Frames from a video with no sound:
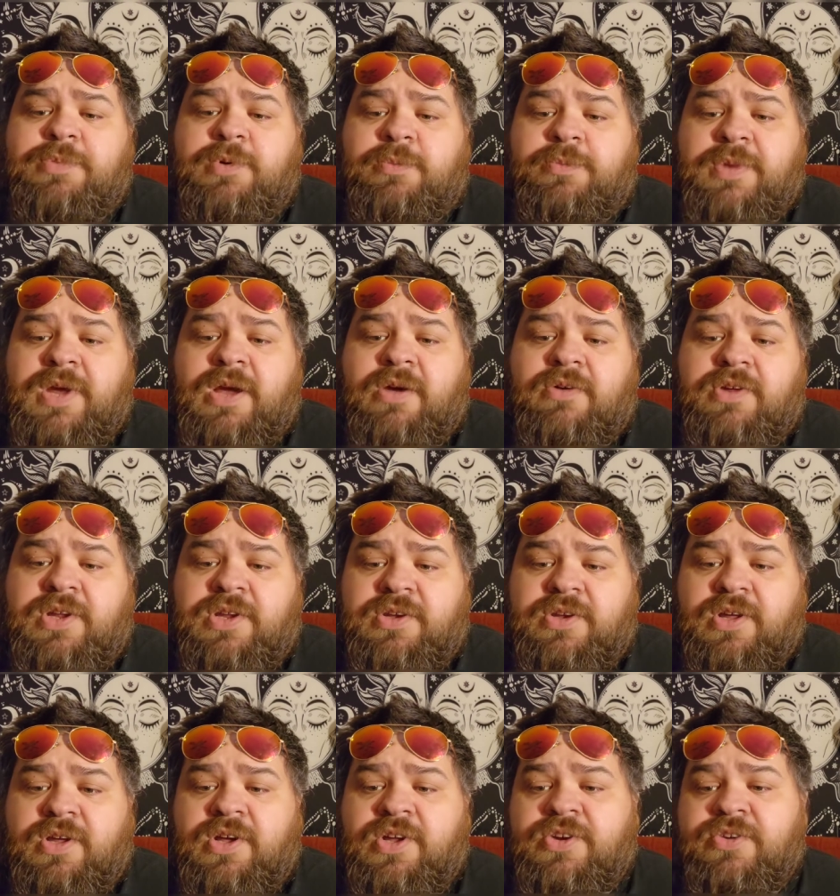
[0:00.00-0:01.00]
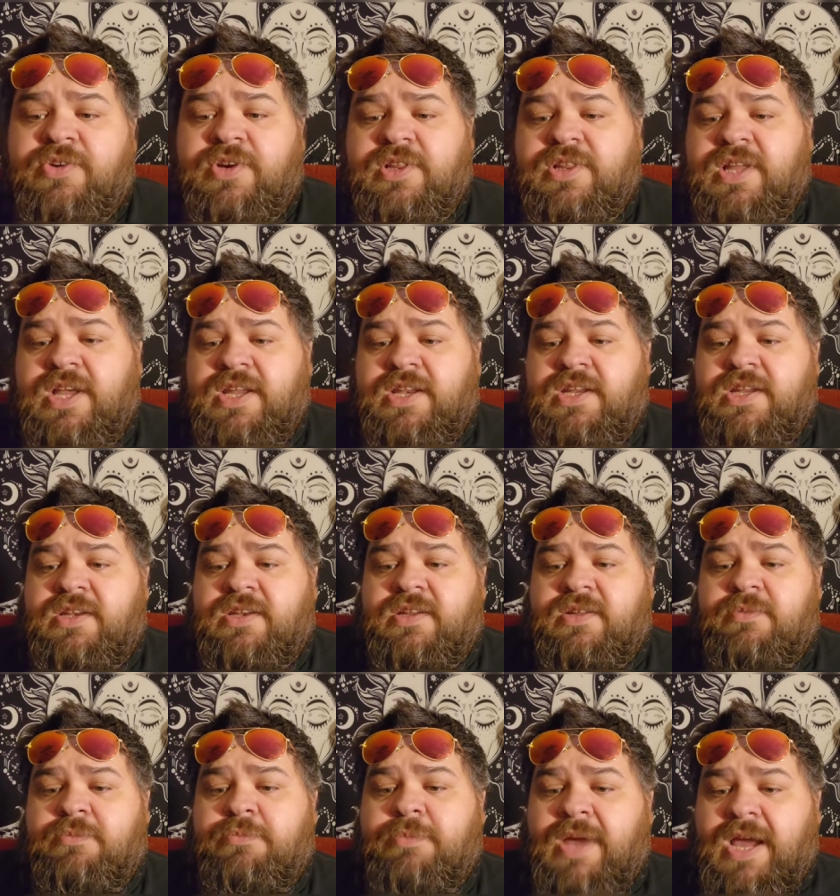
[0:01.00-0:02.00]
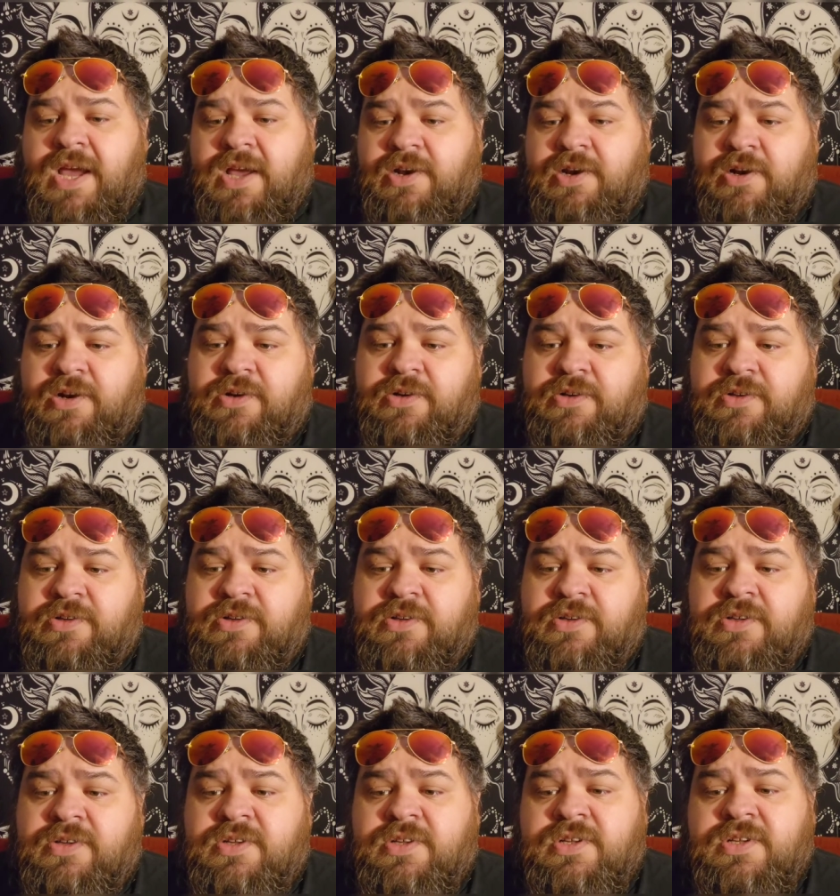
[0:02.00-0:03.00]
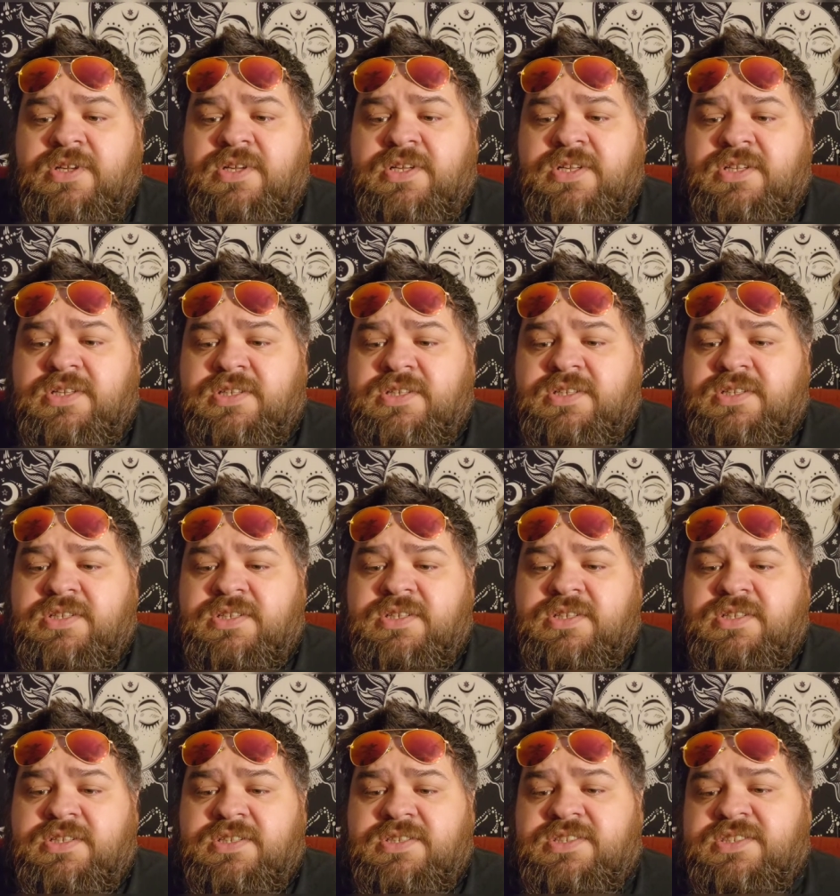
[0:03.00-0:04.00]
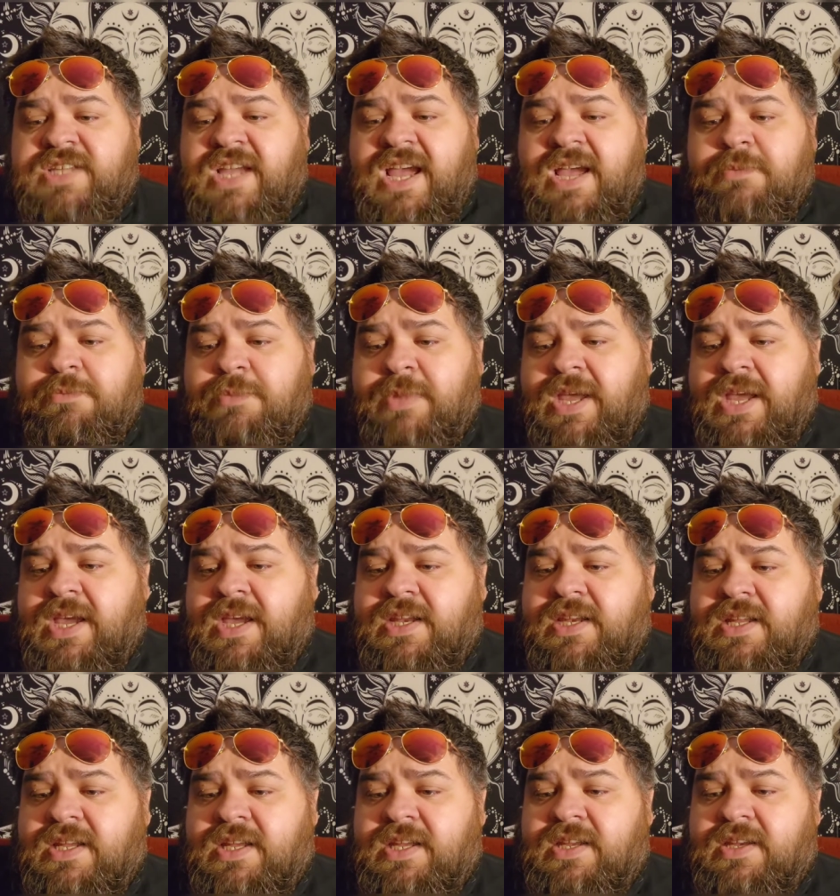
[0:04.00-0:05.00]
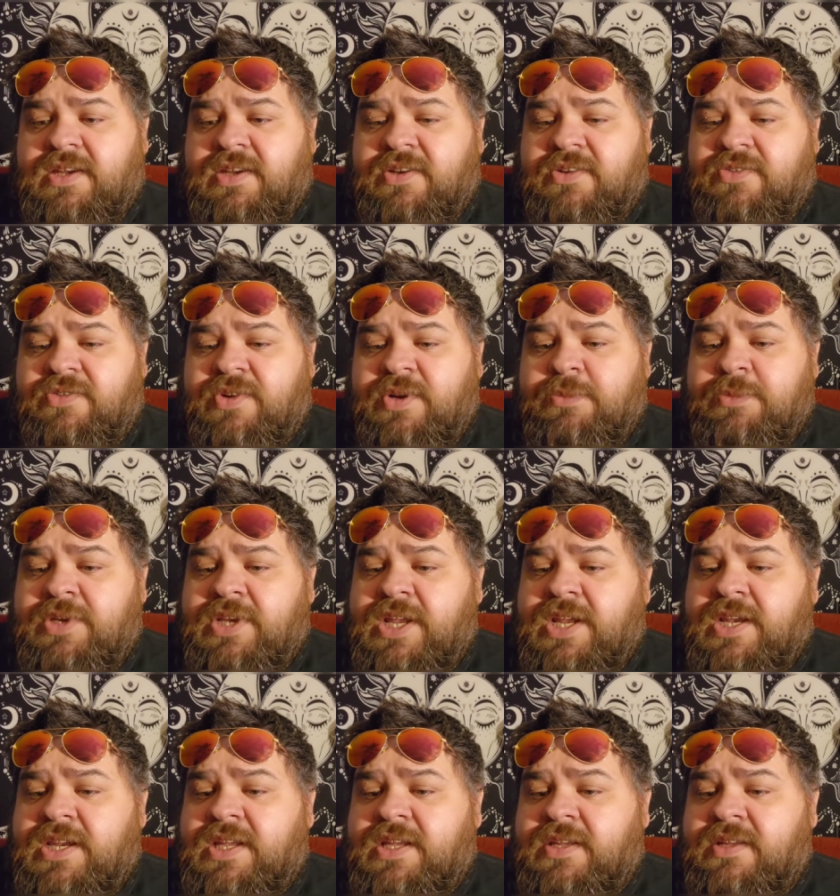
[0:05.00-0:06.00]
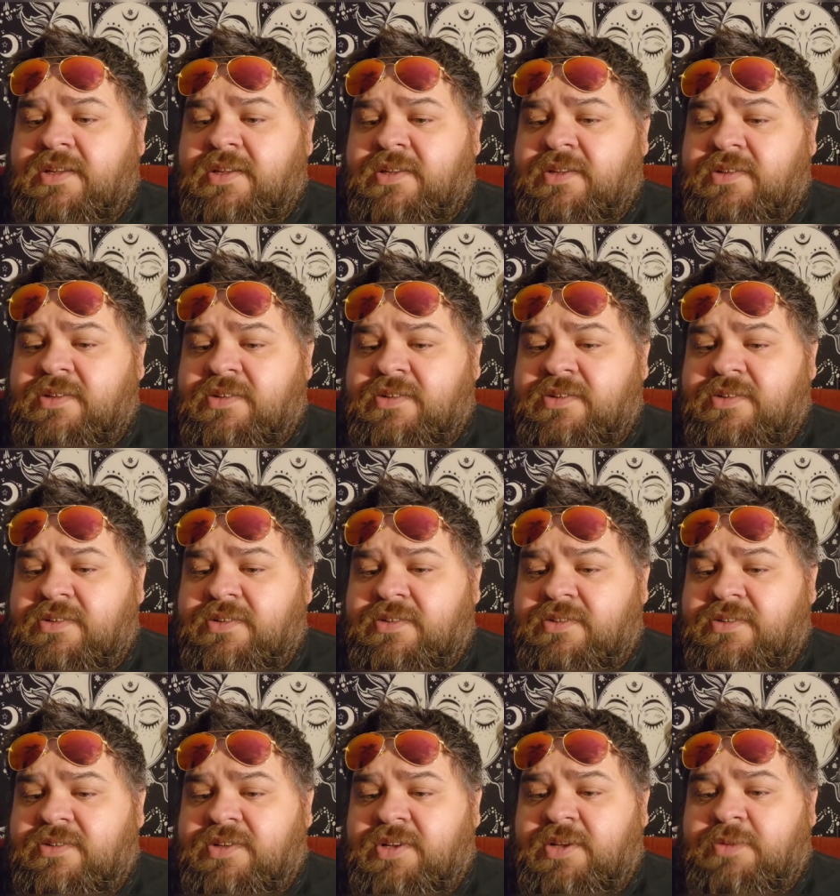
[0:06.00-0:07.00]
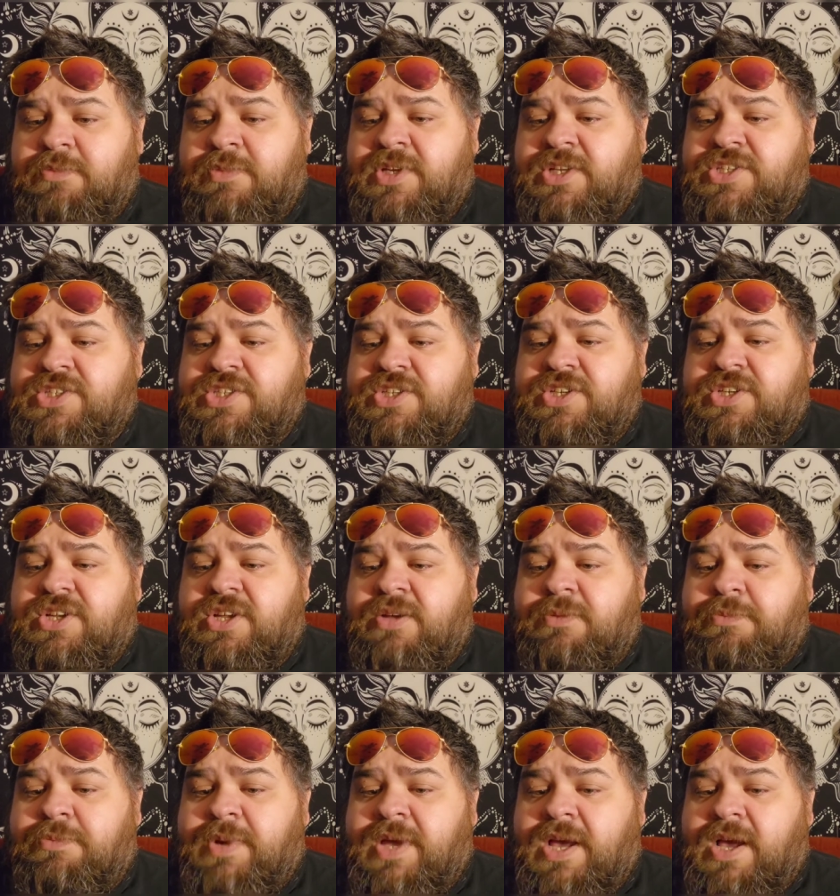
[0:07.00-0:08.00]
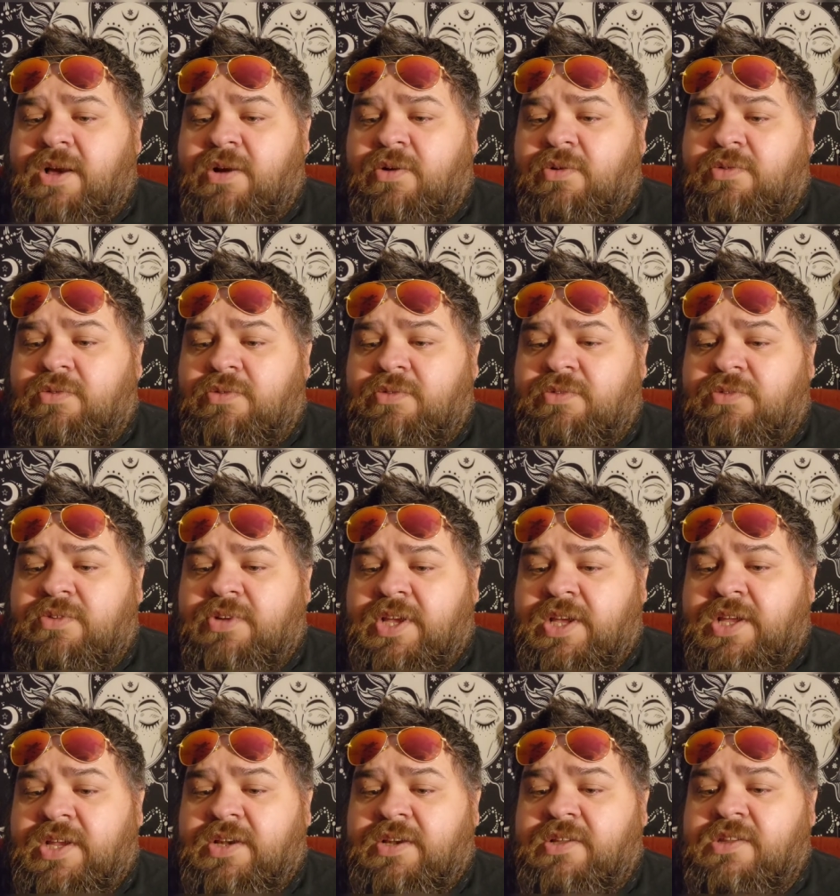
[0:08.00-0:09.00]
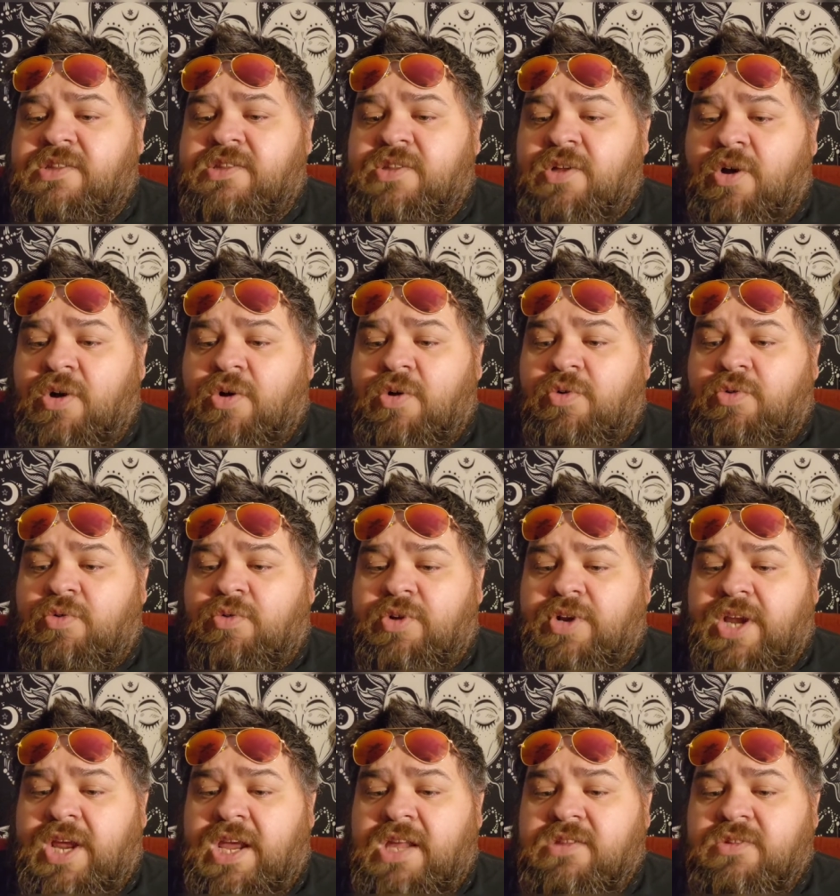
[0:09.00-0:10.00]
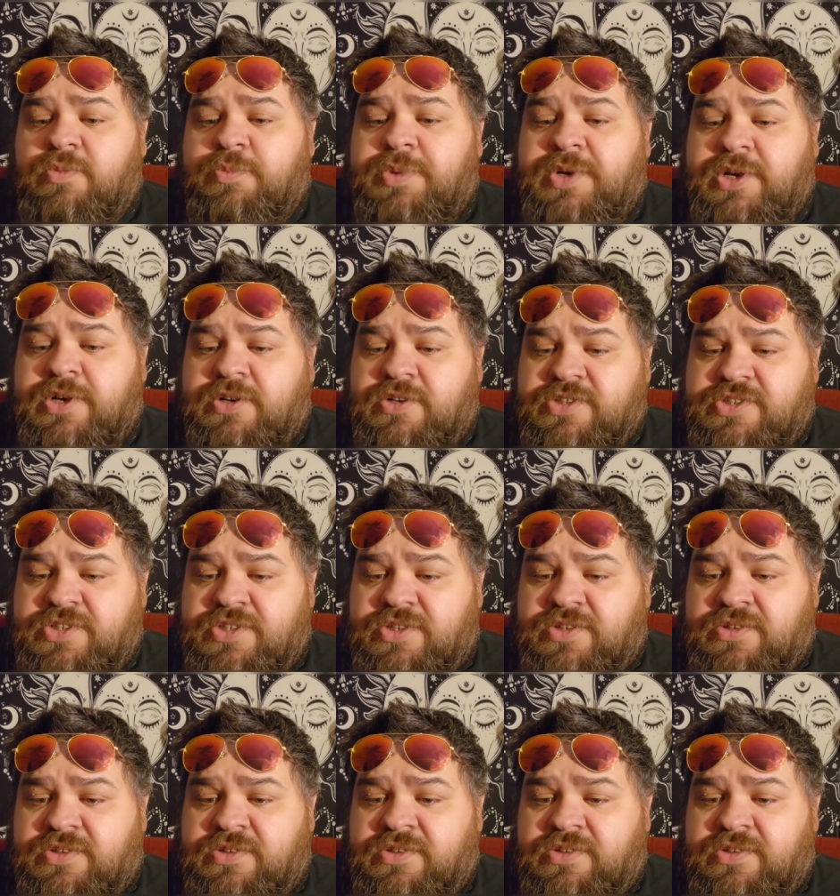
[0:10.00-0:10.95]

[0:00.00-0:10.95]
about an unrelated matter. Sapp made an incriminating admission about an assault on Hazel Pearson,